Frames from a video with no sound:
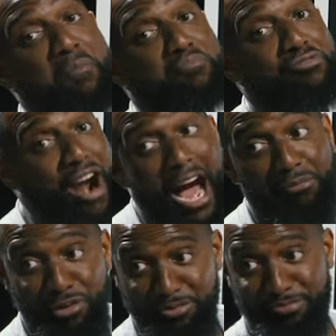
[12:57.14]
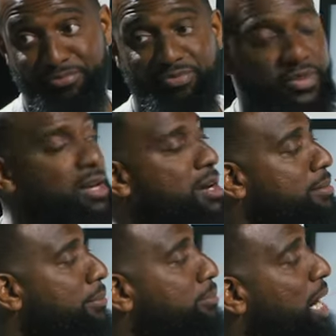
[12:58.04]
problem.
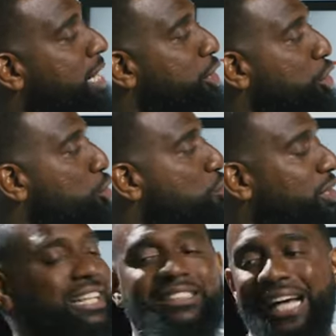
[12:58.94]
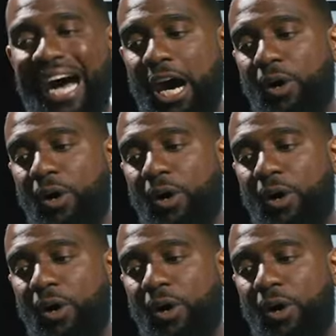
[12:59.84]
But you, the Dow